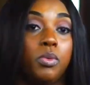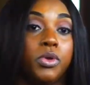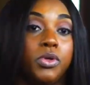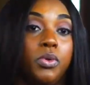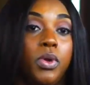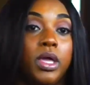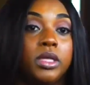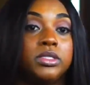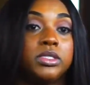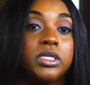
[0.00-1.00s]
we're doing,
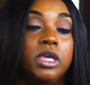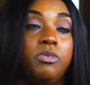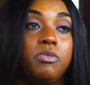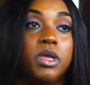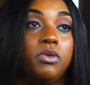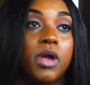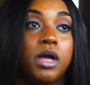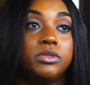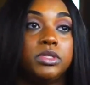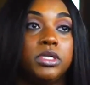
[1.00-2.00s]
and just keeping me
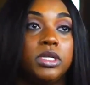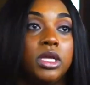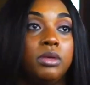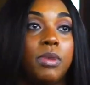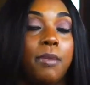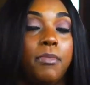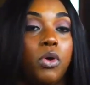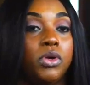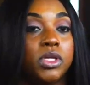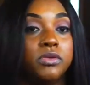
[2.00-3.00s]
grounded in my
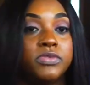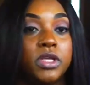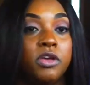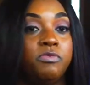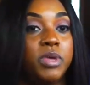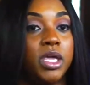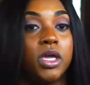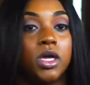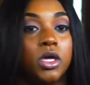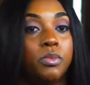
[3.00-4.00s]
motives of
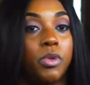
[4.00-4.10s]
being a good